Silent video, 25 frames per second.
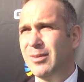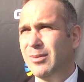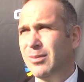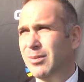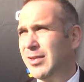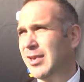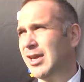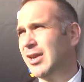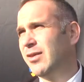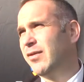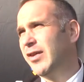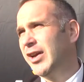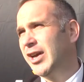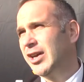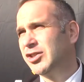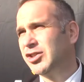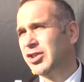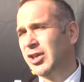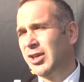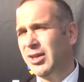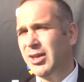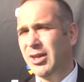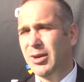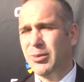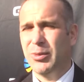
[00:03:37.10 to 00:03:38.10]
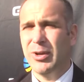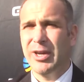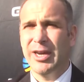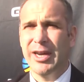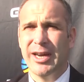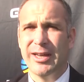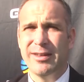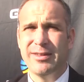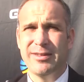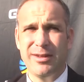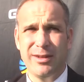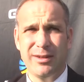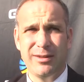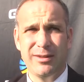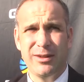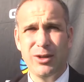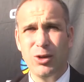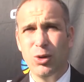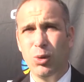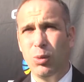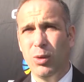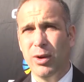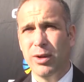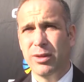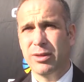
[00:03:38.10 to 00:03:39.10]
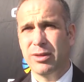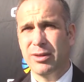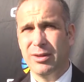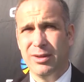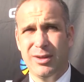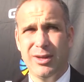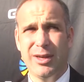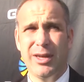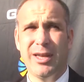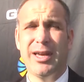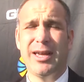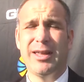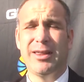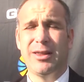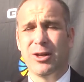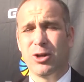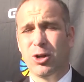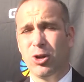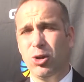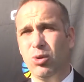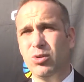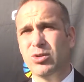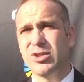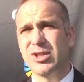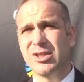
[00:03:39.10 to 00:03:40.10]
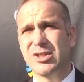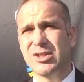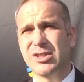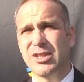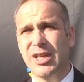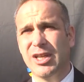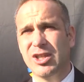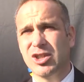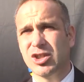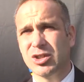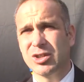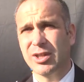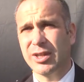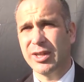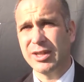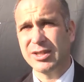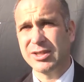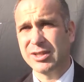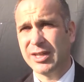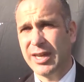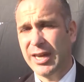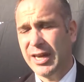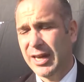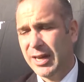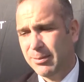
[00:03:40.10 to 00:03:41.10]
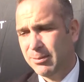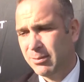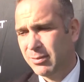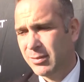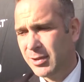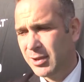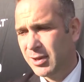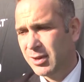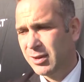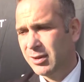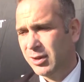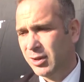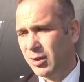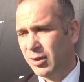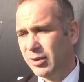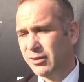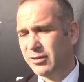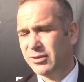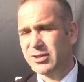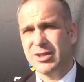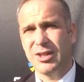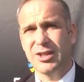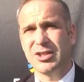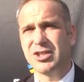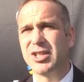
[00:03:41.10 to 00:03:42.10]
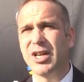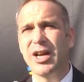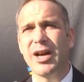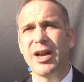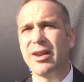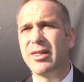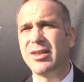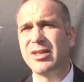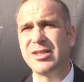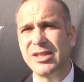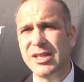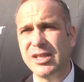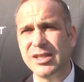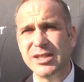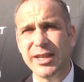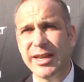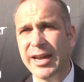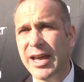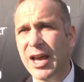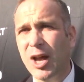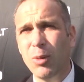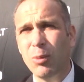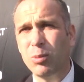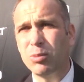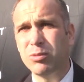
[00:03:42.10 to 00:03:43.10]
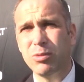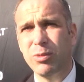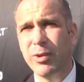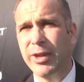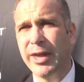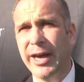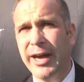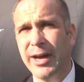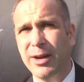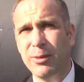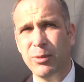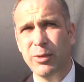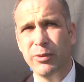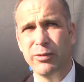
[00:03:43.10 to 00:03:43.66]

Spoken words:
the adversity that we had to deal with at the closing stages of this game, you know, the start of the season helped with that.